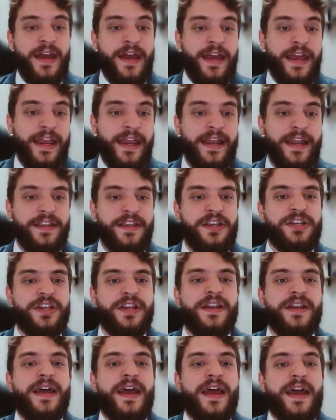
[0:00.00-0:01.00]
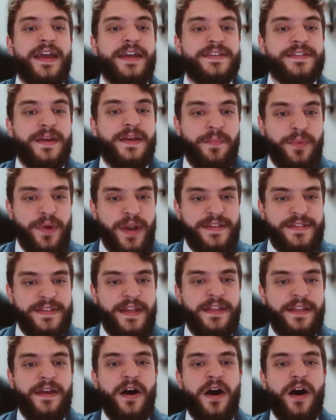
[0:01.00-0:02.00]
In addition, he is the
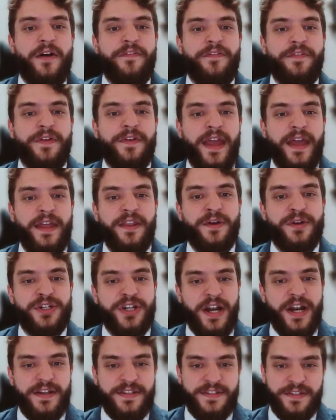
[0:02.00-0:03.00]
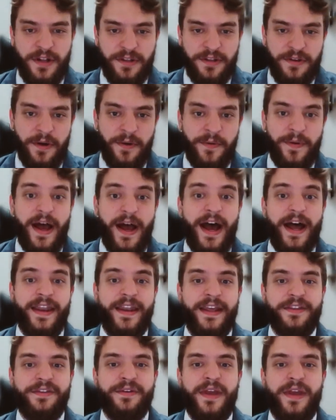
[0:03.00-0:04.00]
president of candle charts dot com,
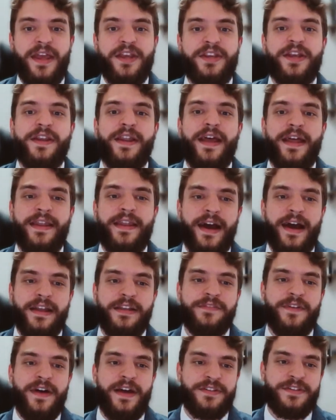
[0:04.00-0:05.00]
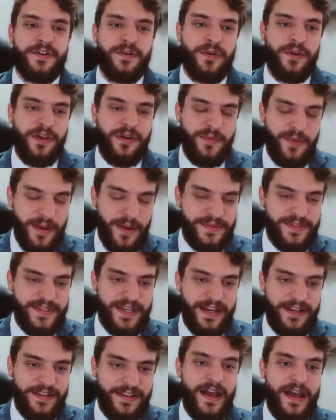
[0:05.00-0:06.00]
an education and advisory
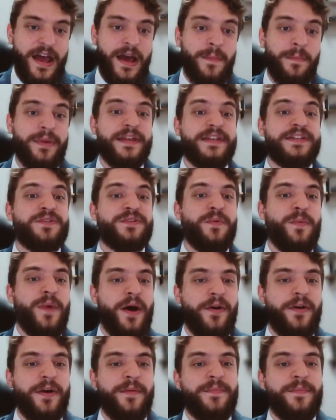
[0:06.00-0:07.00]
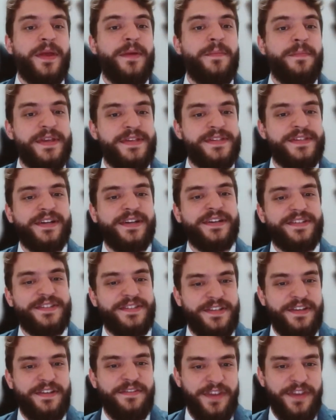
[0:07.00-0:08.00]
website. Please welcome Mister
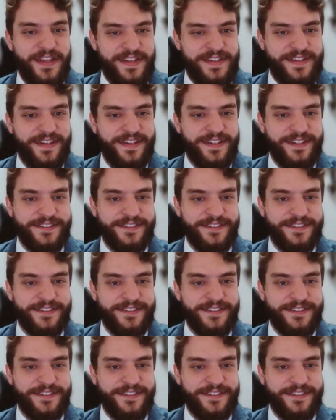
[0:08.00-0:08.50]
Steve Nison.